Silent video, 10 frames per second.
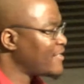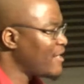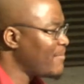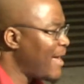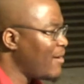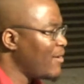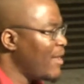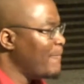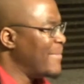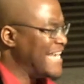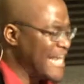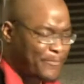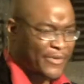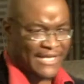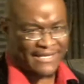somehow
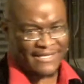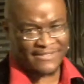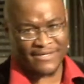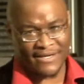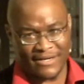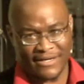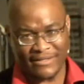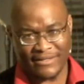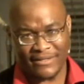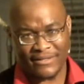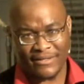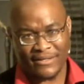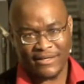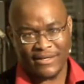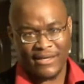manipulate this God
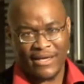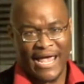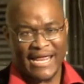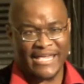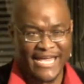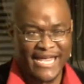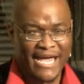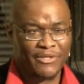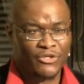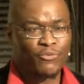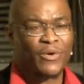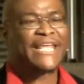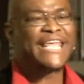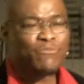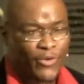and get him to do what
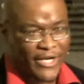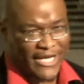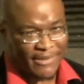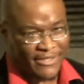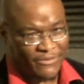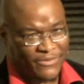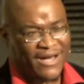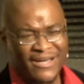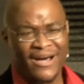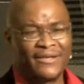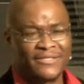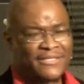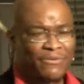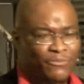he wanted him to do. God, God does not